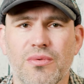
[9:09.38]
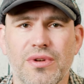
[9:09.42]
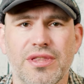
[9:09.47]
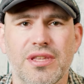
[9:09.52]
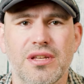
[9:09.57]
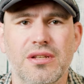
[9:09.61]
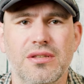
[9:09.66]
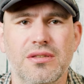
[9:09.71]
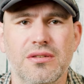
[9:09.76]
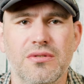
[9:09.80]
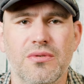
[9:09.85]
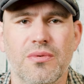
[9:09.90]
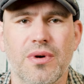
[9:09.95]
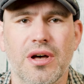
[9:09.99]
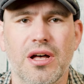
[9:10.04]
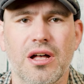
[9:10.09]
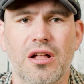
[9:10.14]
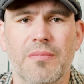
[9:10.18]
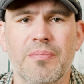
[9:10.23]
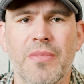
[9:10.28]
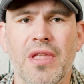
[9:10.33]
what they do
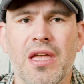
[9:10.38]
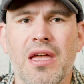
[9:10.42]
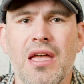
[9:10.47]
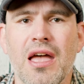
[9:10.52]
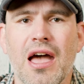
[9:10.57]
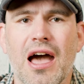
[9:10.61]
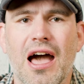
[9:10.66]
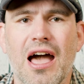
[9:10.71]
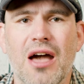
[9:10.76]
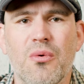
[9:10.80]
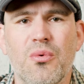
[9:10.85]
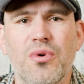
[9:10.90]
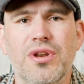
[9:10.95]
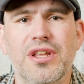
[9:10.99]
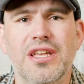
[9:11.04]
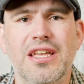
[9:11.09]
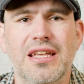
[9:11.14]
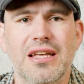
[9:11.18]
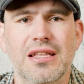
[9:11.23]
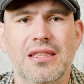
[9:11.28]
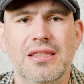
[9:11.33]
well, I
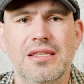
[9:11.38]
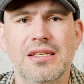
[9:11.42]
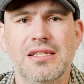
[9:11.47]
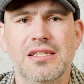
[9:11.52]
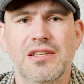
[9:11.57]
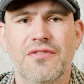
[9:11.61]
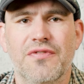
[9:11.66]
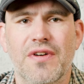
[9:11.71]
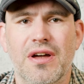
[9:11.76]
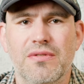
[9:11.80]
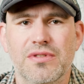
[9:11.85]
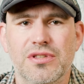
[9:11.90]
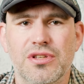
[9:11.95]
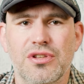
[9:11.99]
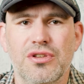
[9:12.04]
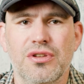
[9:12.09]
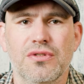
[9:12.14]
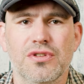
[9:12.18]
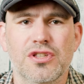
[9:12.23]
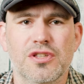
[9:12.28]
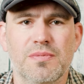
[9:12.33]
wouldn't get these if I was a
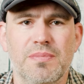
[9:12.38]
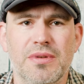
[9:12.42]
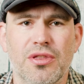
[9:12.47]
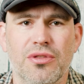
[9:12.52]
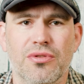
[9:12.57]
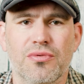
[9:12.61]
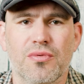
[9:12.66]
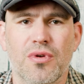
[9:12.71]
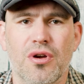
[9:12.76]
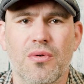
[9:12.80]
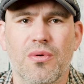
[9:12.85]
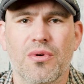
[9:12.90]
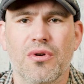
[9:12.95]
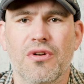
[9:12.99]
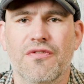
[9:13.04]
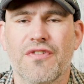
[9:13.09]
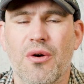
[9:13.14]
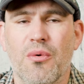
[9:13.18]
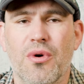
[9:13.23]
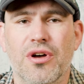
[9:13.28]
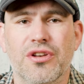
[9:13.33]
no spin thrower,
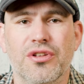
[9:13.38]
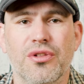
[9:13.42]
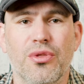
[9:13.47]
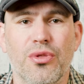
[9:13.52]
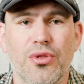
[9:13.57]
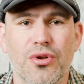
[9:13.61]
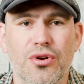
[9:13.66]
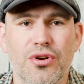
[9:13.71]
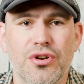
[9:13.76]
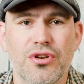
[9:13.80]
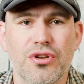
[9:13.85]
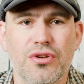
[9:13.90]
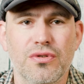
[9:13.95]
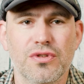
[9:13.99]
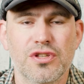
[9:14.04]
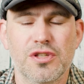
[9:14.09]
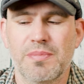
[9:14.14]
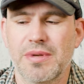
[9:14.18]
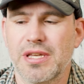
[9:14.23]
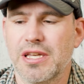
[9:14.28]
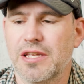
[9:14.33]
if I wanted to learn no
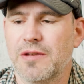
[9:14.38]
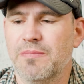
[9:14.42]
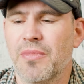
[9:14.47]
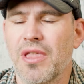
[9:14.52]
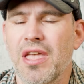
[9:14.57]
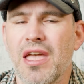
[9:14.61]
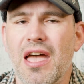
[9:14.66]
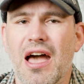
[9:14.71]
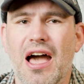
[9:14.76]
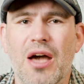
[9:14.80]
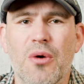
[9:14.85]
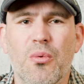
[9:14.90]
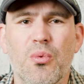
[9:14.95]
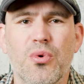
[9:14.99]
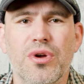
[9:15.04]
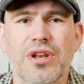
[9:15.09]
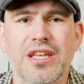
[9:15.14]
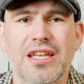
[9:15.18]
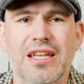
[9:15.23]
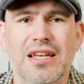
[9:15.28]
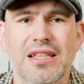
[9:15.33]
spin. I
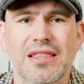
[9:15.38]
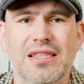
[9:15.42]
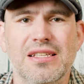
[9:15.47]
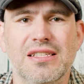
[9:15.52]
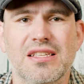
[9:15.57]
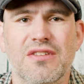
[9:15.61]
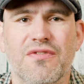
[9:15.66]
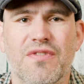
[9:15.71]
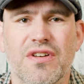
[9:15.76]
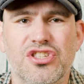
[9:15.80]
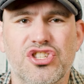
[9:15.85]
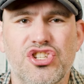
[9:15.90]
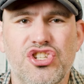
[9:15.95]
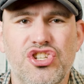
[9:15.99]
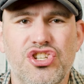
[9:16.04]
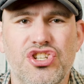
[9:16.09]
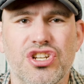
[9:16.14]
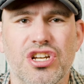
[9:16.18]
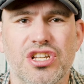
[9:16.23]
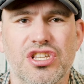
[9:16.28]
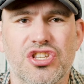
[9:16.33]
wouldn't get these if I was
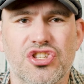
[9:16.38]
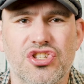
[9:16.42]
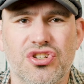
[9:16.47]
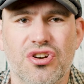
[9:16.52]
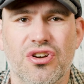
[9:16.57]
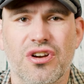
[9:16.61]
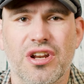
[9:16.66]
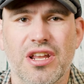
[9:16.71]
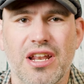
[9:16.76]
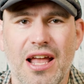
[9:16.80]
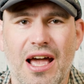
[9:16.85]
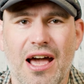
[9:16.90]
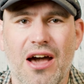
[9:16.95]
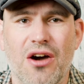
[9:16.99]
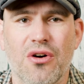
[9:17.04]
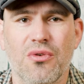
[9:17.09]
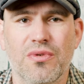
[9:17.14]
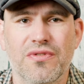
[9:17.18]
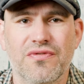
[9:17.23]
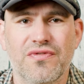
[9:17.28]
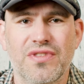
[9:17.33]
just starting
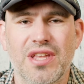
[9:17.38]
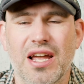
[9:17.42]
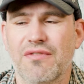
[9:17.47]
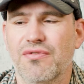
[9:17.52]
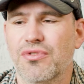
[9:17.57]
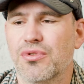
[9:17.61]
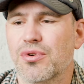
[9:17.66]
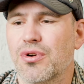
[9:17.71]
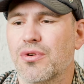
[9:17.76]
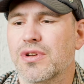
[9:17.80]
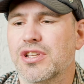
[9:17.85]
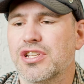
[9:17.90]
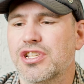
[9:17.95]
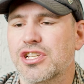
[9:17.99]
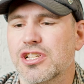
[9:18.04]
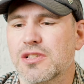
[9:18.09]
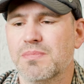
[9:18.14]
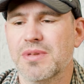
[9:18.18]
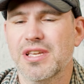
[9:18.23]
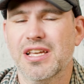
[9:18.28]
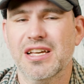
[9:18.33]
out with knife throwing
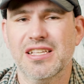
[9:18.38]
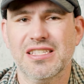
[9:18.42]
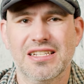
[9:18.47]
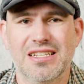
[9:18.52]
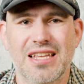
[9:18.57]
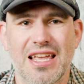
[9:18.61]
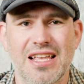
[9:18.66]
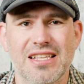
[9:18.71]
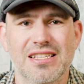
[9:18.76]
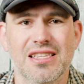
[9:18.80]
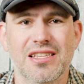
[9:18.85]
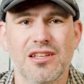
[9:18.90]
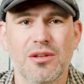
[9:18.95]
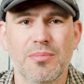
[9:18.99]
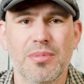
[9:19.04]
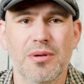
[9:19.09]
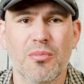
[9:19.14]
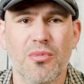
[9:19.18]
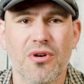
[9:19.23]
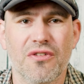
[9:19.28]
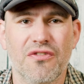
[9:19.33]
just because it takes a little
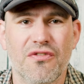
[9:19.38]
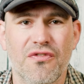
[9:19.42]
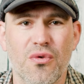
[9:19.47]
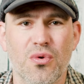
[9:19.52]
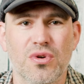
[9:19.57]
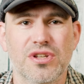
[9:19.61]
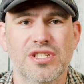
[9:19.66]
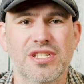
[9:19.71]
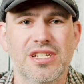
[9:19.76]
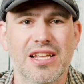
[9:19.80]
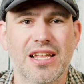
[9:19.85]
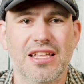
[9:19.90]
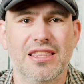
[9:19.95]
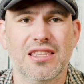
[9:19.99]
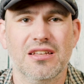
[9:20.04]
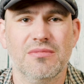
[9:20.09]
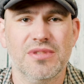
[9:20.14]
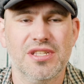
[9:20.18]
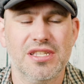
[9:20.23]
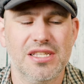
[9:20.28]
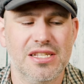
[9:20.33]
bit more force to get
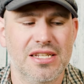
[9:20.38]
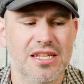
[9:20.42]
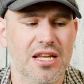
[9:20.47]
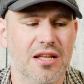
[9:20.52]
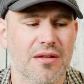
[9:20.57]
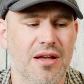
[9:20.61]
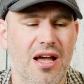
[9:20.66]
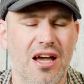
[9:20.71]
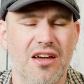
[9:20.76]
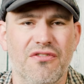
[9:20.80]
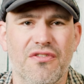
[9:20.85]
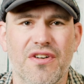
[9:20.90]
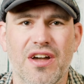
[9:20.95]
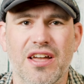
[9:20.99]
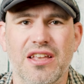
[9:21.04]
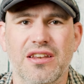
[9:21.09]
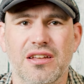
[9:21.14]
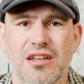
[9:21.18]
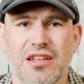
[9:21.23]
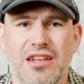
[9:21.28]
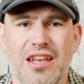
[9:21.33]
them to stick. I'd
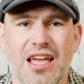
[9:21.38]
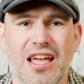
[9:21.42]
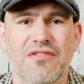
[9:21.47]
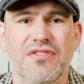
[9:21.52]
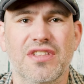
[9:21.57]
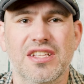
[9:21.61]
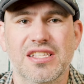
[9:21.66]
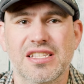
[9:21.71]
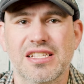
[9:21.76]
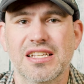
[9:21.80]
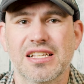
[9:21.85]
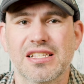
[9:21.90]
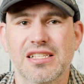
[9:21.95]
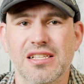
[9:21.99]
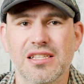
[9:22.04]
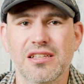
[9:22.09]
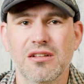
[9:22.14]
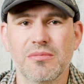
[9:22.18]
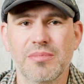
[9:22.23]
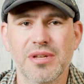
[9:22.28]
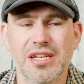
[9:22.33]
find a knife that sticks a
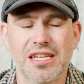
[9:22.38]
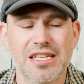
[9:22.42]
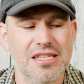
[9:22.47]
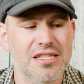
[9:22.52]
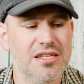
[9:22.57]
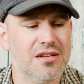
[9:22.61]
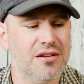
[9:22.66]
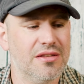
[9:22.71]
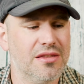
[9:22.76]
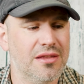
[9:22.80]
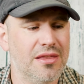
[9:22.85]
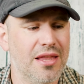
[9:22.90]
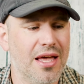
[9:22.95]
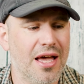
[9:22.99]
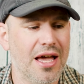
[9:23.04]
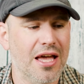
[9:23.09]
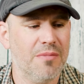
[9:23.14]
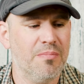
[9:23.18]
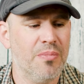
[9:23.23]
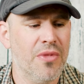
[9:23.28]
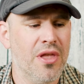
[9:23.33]
little bit easier than
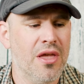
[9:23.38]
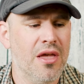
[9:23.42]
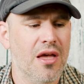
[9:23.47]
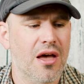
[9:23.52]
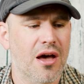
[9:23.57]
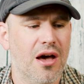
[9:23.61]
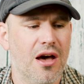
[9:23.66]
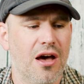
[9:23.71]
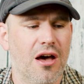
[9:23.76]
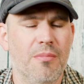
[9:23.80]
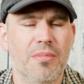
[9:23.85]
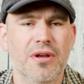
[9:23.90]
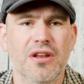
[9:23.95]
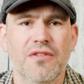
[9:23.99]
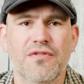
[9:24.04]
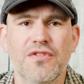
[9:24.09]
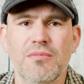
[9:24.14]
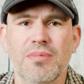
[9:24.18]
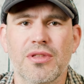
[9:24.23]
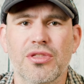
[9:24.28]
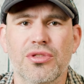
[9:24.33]
that. But
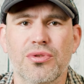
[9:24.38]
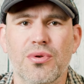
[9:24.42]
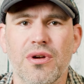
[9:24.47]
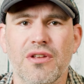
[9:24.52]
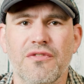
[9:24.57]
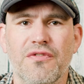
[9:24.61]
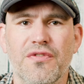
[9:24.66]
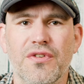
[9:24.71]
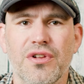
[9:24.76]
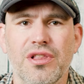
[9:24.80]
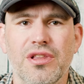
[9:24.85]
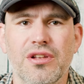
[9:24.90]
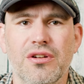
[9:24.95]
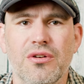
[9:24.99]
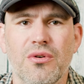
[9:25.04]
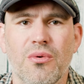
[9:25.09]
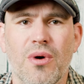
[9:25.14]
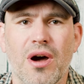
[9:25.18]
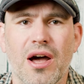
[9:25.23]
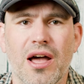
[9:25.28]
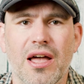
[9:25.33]
if you've been throwing for a
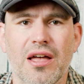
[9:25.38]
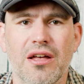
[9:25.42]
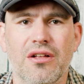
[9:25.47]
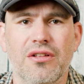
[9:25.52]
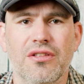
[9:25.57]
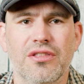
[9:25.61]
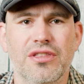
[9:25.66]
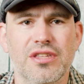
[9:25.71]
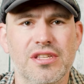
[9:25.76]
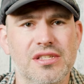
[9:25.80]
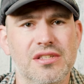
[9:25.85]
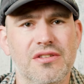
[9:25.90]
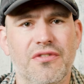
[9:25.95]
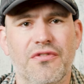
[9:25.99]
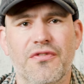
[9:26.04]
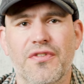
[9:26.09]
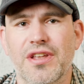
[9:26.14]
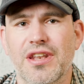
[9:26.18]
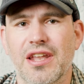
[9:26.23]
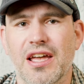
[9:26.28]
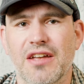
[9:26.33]
little while, this is a
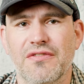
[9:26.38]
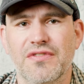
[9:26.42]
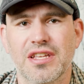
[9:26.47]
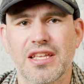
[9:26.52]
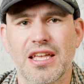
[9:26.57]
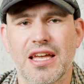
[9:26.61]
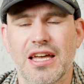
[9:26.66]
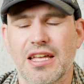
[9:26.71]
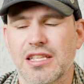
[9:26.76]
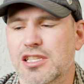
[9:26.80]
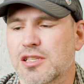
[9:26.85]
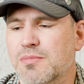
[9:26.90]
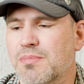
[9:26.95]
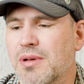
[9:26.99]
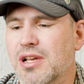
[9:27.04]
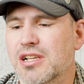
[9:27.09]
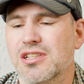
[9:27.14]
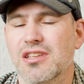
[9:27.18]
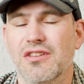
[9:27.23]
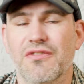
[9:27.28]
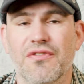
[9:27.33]
fun knife to get,
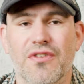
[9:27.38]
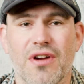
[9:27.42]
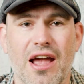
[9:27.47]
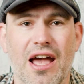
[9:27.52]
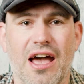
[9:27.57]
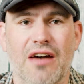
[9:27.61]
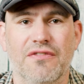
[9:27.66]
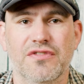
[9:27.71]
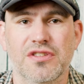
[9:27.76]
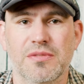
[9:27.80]
especially for half